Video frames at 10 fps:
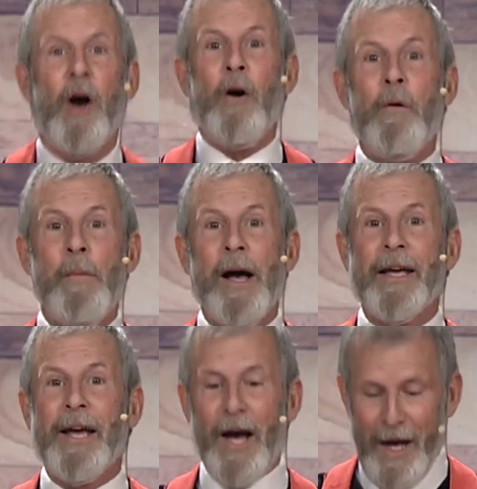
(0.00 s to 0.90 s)
Oh my
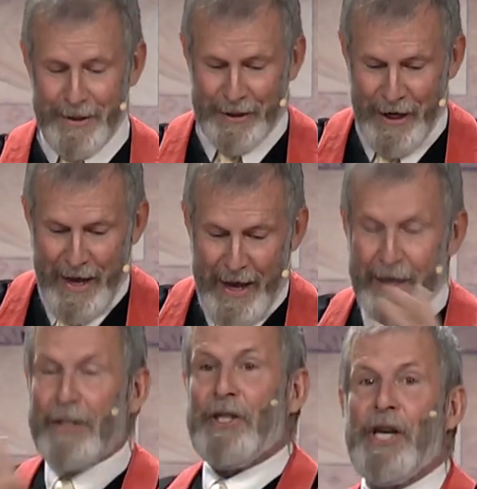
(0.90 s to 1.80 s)
gosh! And
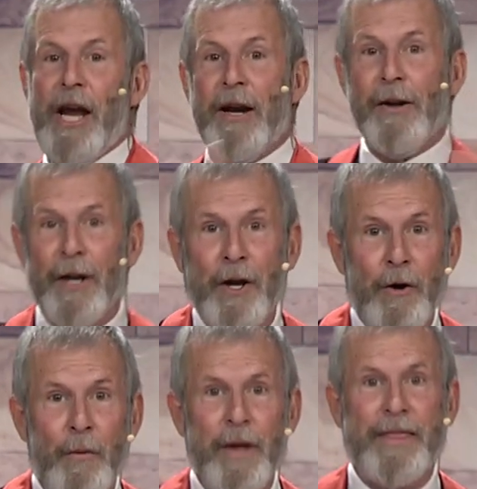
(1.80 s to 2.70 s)
a chair to
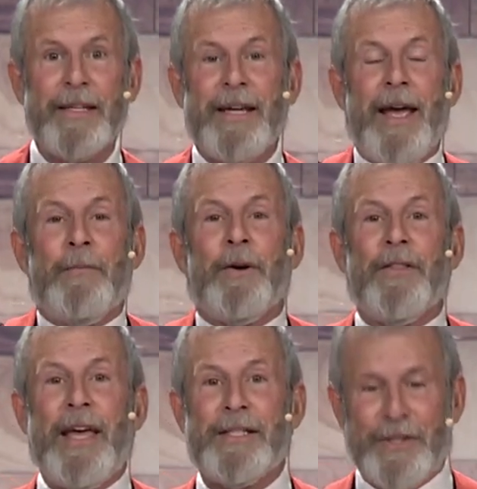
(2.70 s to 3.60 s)
go with the table?
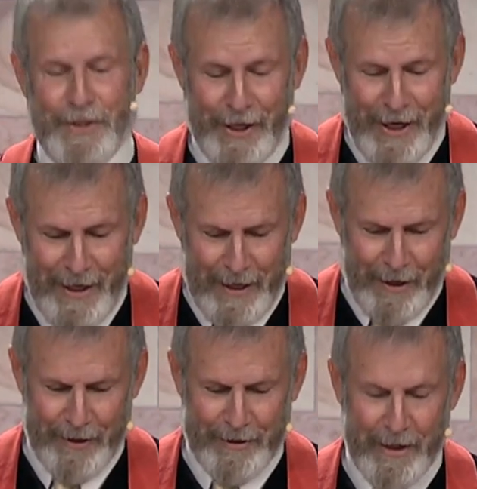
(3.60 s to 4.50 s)
That's
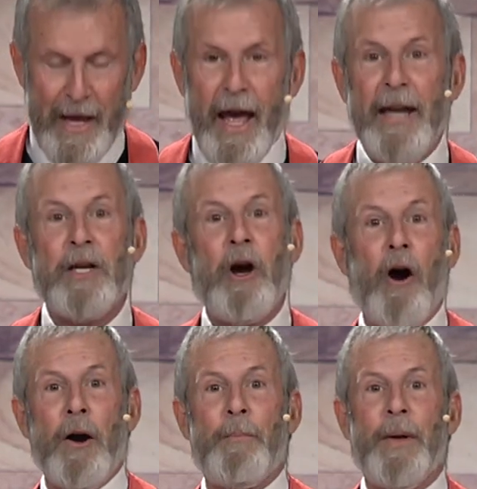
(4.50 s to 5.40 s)
genius! And
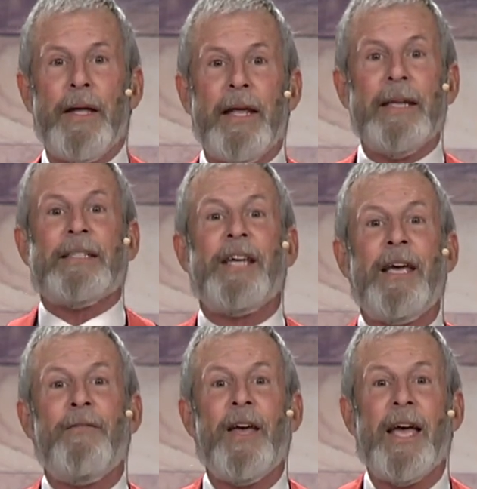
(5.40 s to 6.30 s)
carpet and a
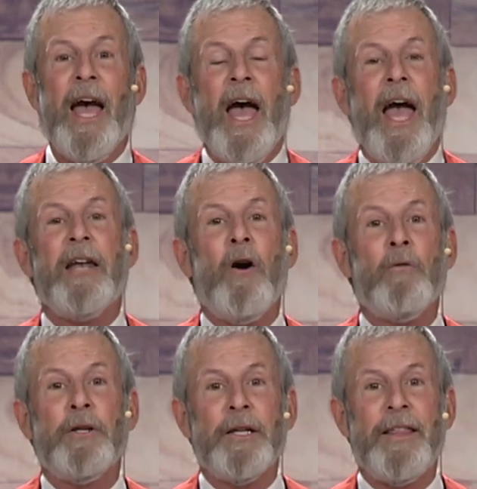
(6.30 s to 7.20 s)
TV. And
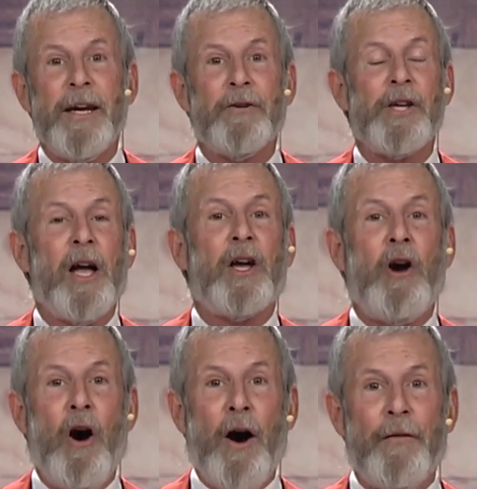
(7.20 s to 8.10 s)
oh, look, there's a
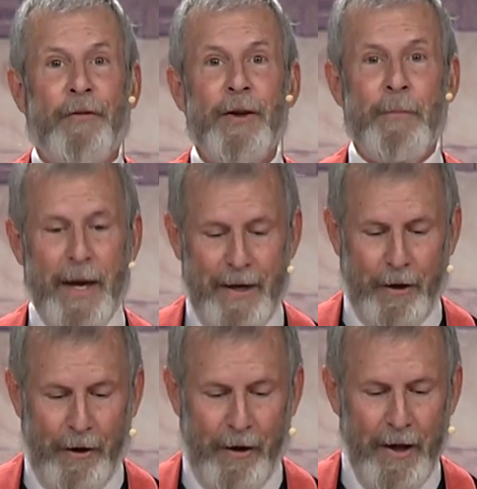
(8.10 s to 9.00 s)
coffee
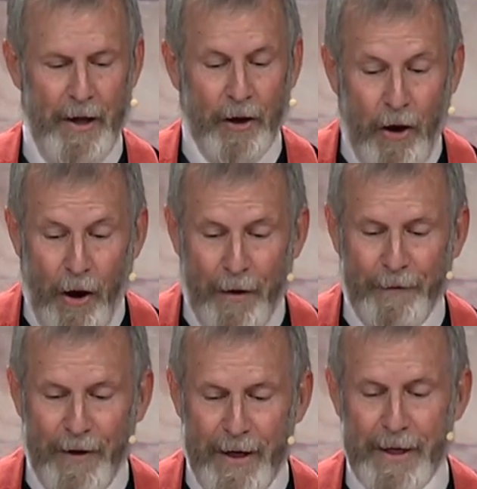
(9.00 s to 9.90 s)
maker.
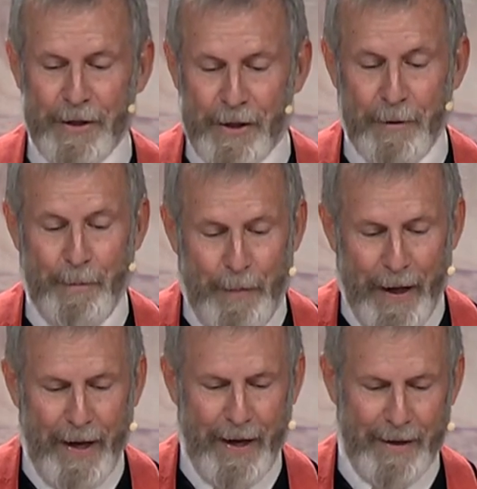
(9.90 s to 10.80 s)
Coffee is the
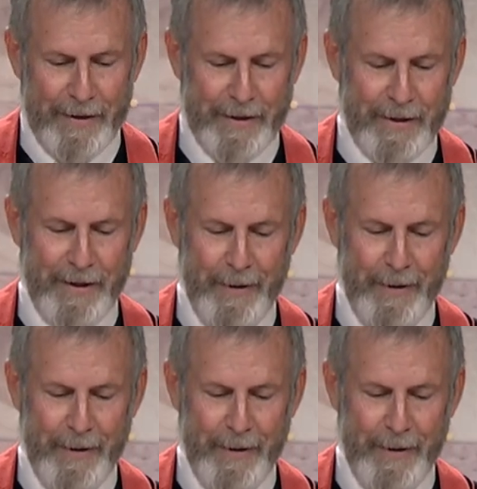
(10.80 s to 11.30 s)
best.